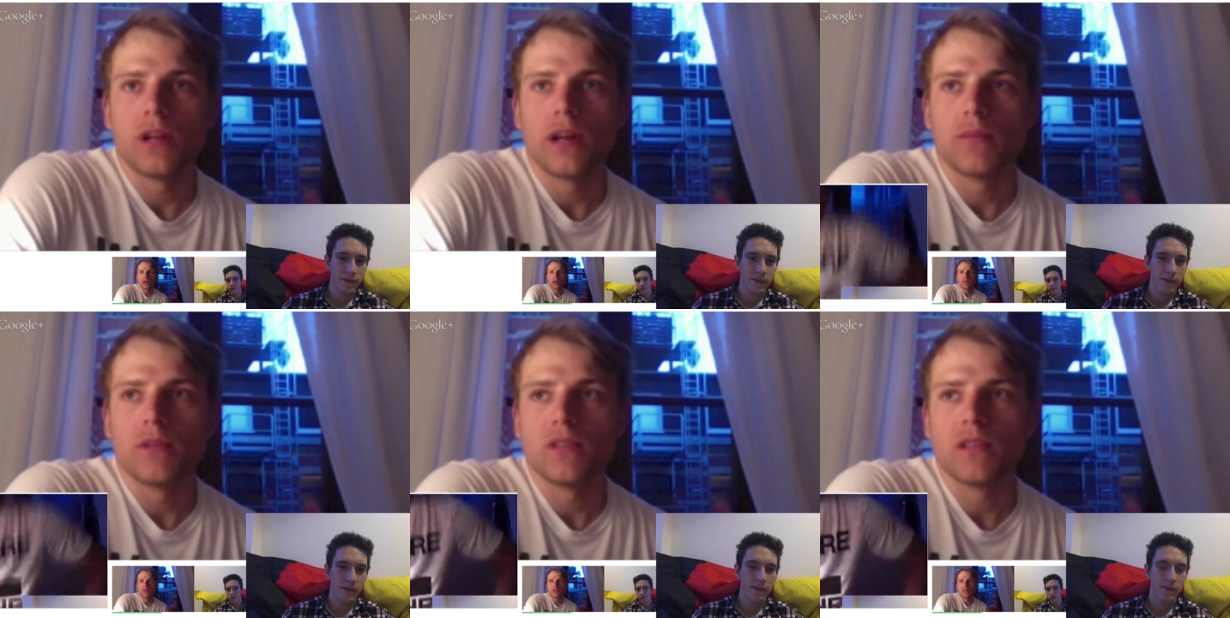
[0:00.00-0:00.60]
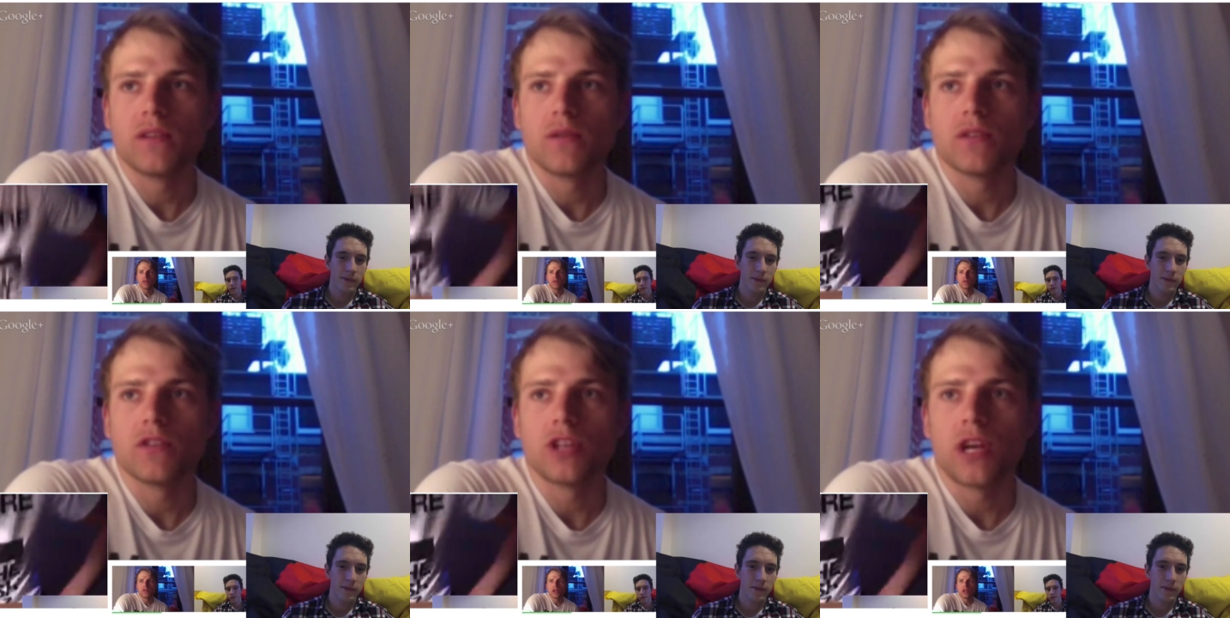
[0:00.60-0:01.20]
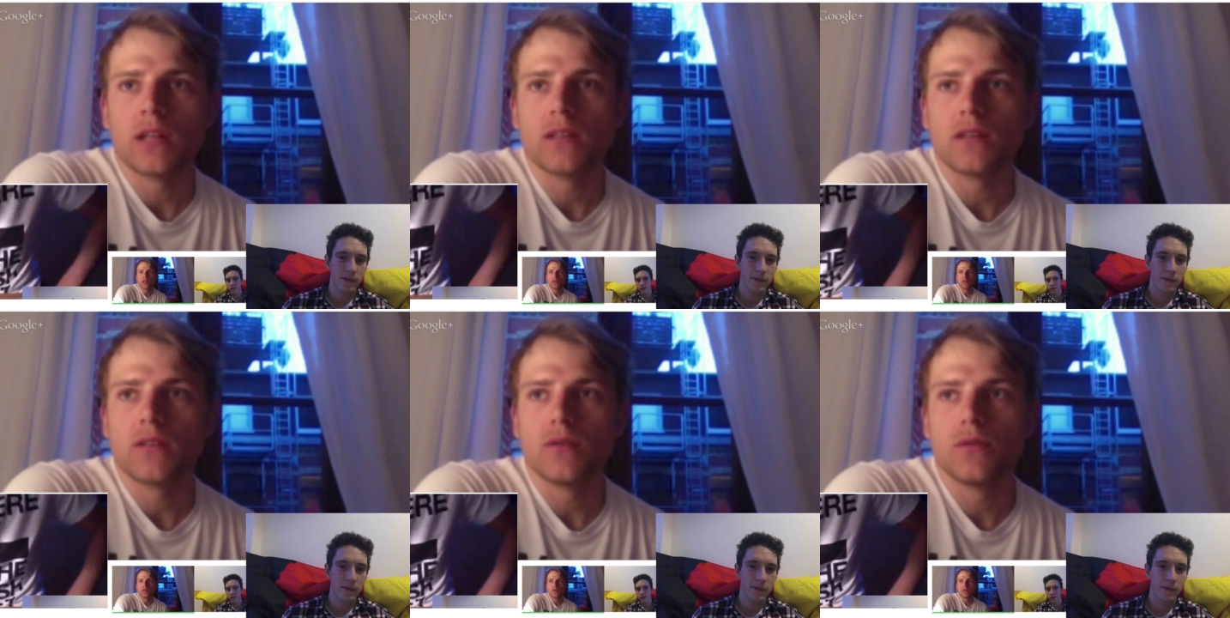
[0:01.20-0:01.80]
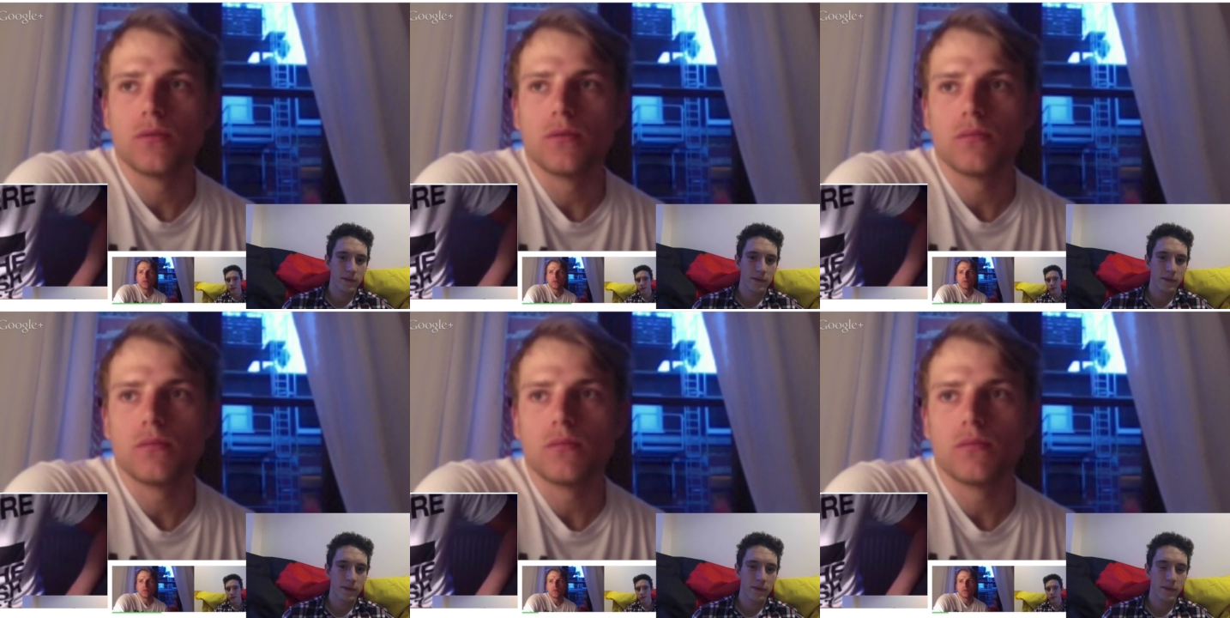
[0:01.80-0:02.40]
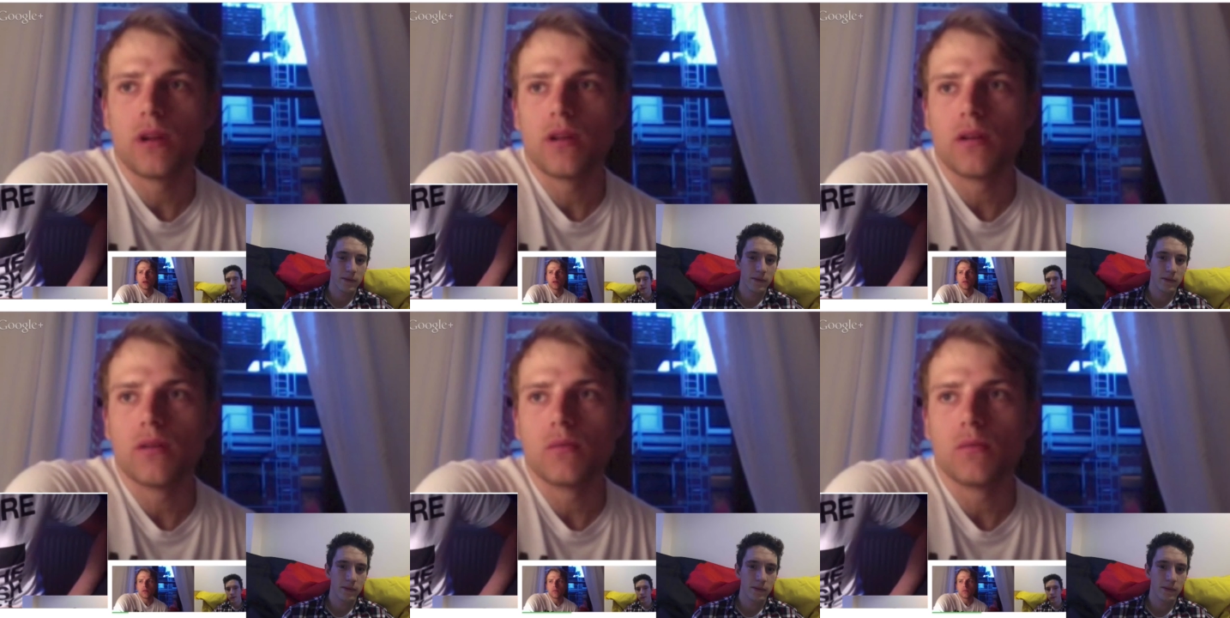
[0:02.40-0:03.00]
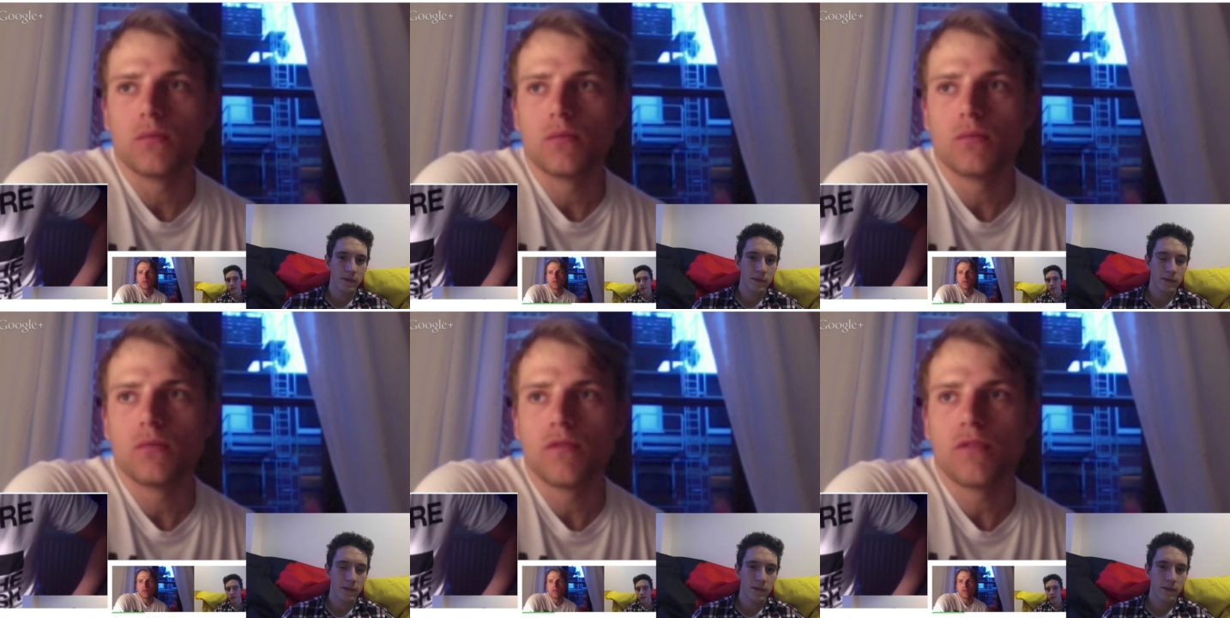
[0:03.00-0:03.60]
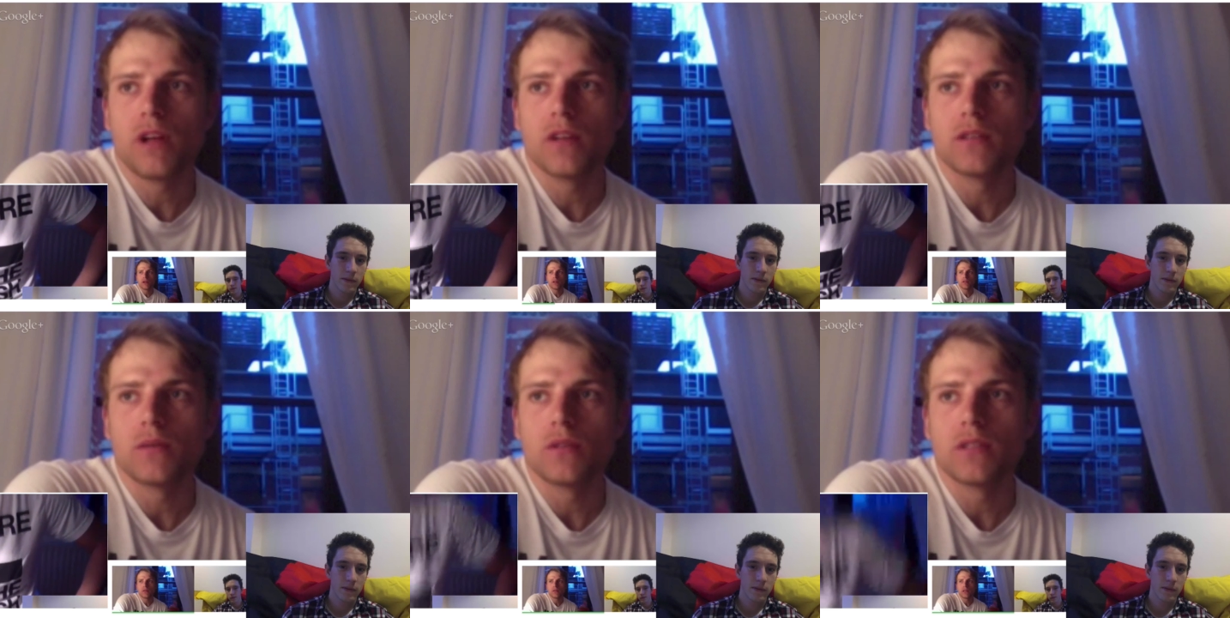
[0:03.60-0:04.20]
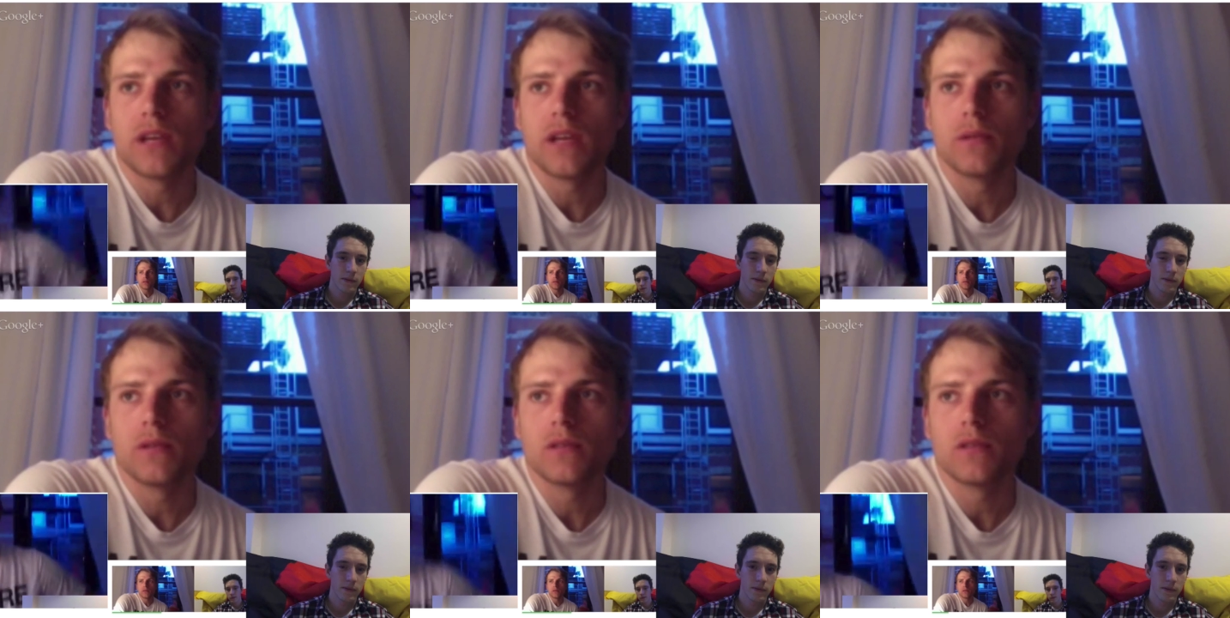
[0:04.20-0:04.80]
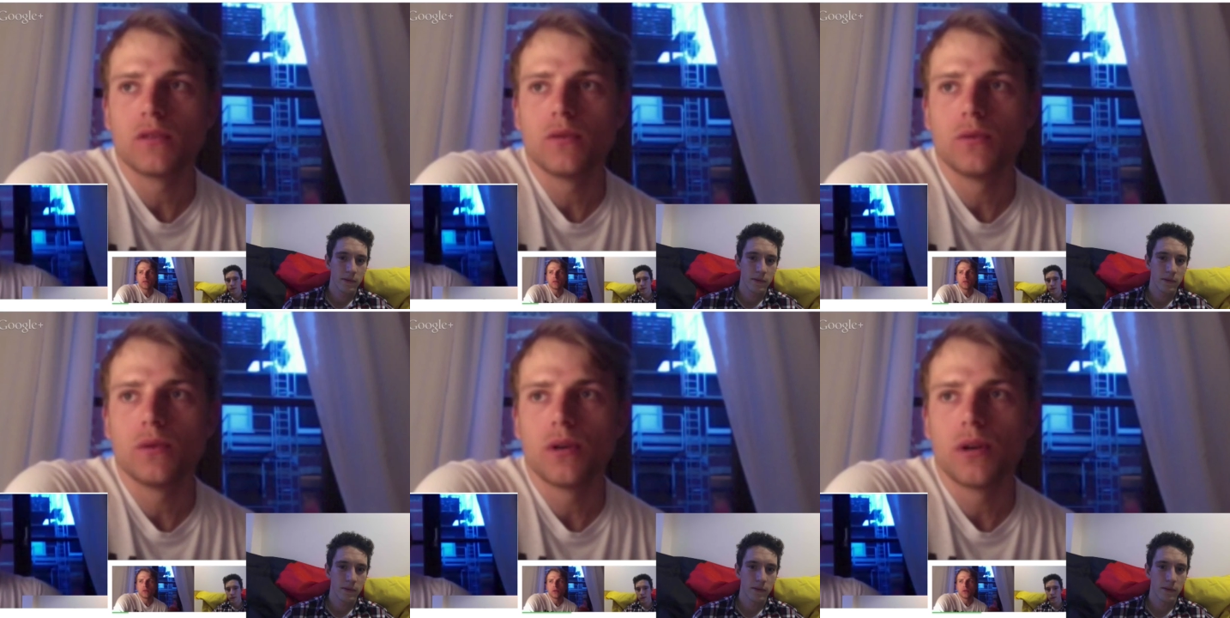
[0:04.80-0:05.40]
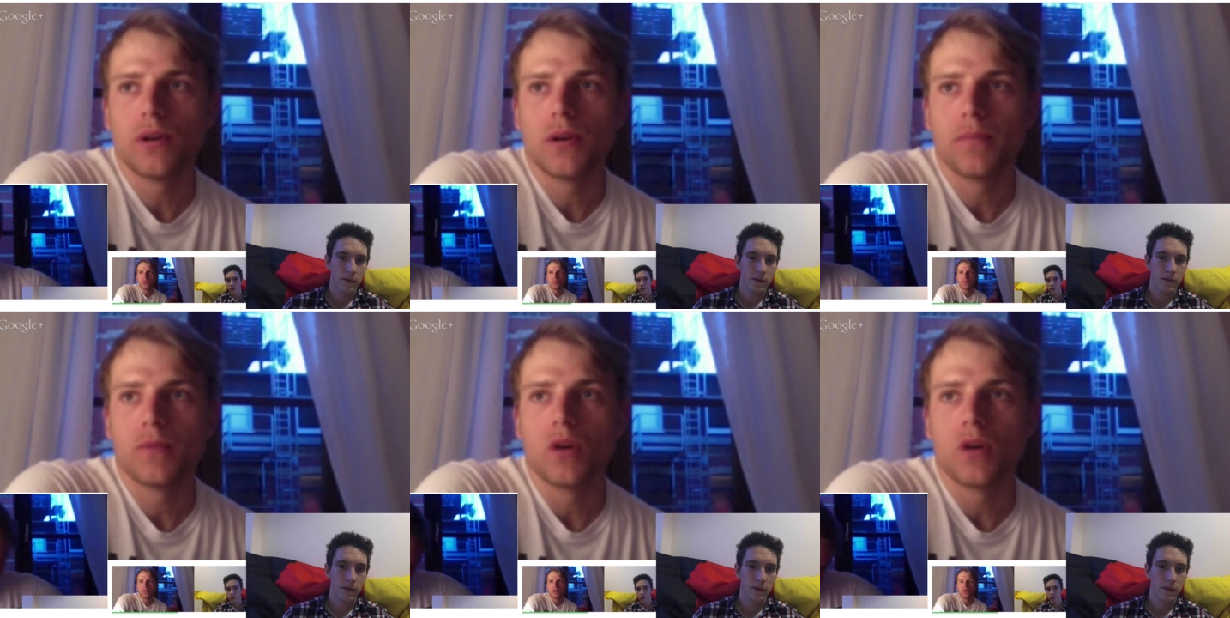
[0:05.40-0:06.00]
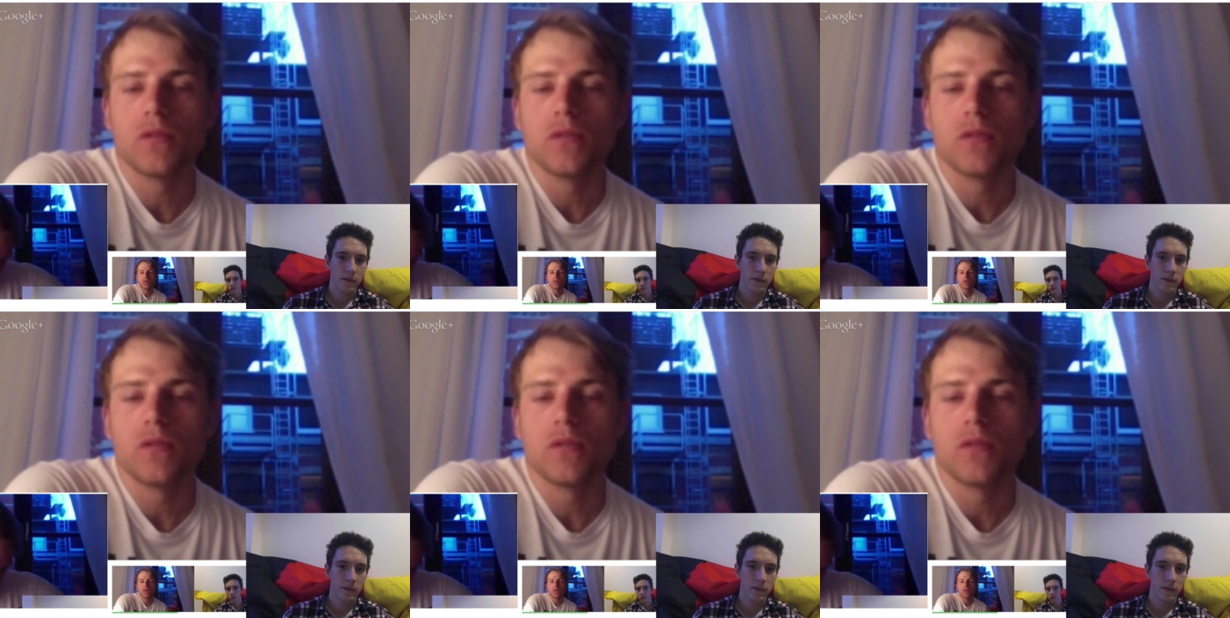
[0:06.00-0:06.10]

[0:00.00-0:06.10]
Speaker 1: I mean that there is a chance. I knew when I felt I was able to uh, go over the